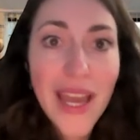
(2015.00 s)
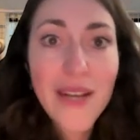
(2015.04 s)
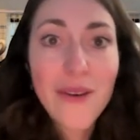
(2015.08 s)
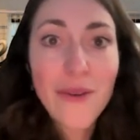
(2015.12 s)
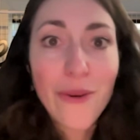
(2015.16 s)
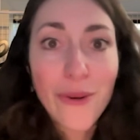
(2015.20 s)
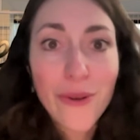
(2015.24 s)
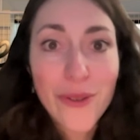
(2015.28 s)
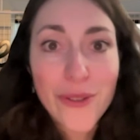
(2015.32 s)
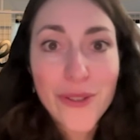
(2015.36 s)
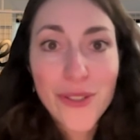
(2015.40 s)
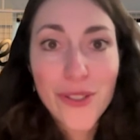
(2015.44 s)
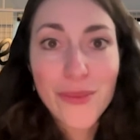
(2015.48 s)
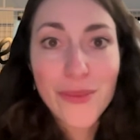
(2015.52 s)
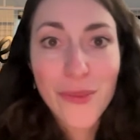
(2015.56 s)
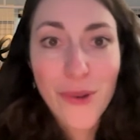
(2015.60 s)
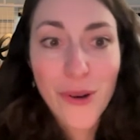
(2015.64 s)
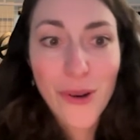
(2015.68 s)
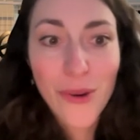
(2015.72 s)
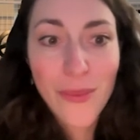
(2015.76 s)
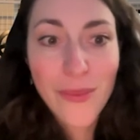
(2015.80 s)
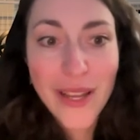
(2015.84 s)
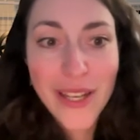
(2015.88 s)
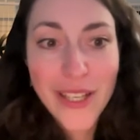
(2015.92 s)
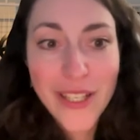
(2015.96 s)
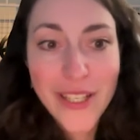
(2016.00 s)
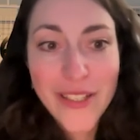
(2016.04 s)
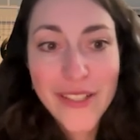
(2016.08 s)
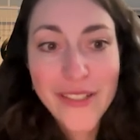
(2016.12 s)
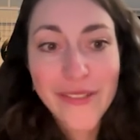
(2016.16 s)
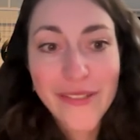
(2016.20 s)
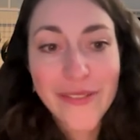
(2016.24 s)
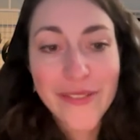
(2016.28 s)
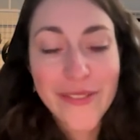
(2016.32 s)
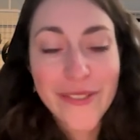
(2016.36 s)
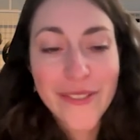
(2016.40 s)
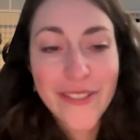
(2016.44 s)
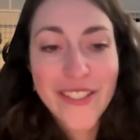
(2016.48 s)
And also Mo
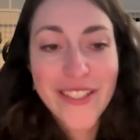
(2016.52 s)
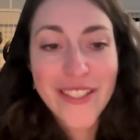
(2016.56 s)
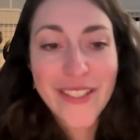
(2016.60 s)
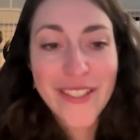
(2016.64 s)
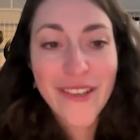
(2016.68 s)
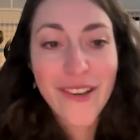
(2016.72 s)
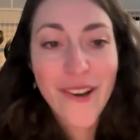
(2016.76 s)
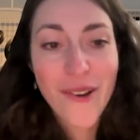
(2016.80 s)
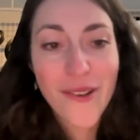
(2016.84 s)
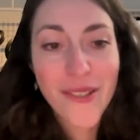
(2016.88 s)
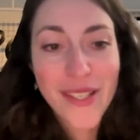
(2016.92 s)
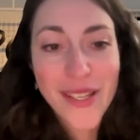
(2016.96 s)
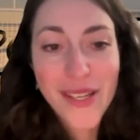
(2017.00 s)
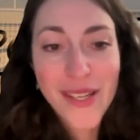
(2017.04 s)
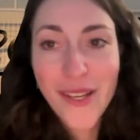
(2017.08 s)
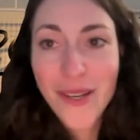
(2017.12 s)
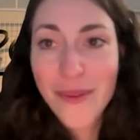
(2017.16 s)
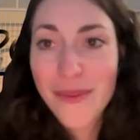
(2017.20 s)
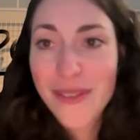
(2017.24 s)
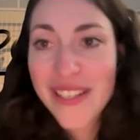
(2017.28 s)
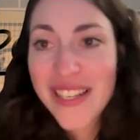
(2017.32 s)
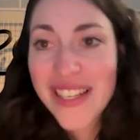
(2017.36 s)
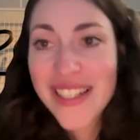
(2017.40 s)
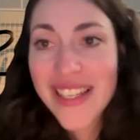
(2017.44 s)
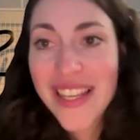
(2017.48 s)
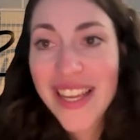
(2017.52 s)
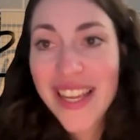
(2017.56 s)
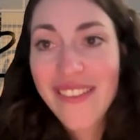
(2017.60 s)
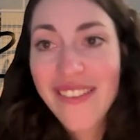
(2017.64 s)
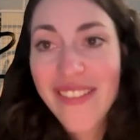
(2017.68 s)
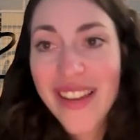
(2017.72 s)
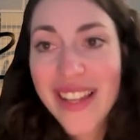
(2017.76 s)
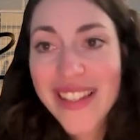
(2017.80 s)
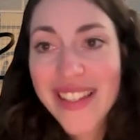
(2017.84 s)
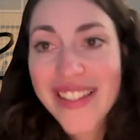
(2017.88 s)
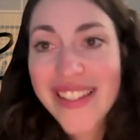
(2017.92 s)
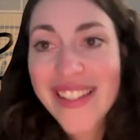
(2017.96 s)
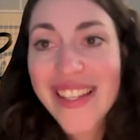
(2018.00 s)
mentioned, of course, the cozy community
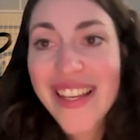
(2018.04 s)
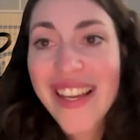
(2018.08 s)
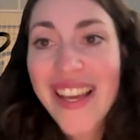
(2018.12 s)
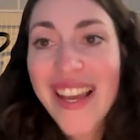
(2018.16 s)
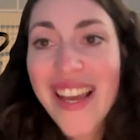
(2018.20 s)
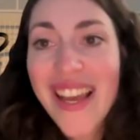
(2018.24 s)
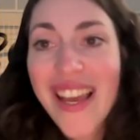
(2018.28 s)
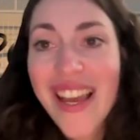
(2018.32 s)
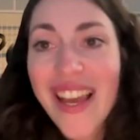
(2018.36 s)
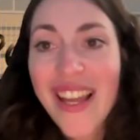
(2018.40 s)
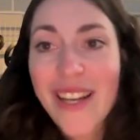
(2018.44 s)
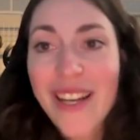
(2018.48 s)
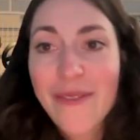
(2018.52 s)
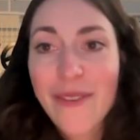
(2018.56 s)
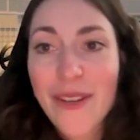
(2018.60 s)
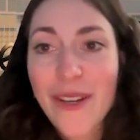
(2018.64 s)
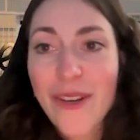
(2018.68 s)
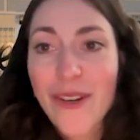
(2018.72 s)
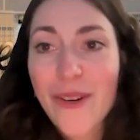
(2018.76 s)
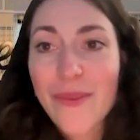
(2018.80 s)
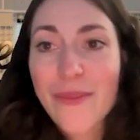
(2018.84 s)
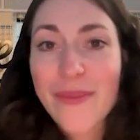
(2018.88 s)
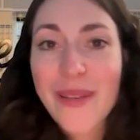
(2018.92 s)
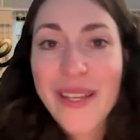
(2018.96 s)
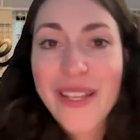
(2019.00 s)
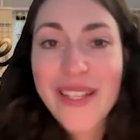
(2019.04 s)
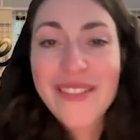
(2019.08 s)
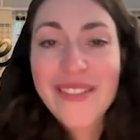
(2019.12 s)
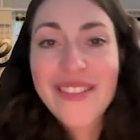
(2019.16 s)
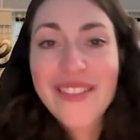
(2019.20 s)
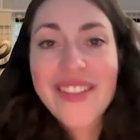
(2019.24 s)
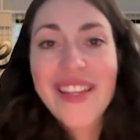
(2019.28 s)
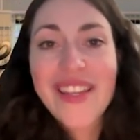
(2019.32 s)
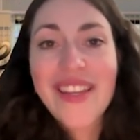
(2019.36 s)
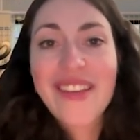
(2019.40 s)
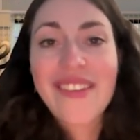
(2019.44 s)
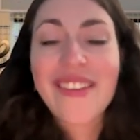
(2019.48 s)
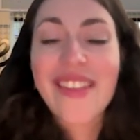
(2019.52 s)
events, and we are hoping to
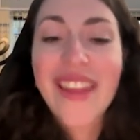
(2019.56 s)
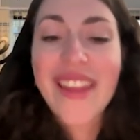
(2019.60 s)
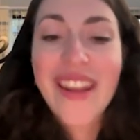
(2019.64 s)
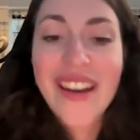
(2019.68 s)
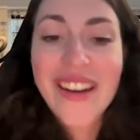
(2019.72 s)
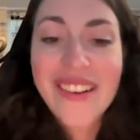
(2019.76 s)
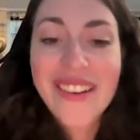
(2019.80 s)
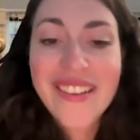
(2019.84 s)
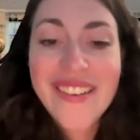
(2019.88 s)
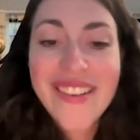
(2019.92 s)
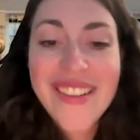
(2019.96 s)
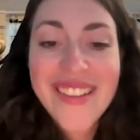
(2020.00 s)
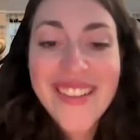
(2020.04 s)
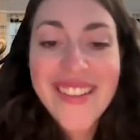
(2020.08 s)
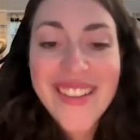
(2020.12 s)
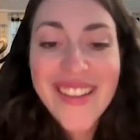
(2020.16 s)
see you there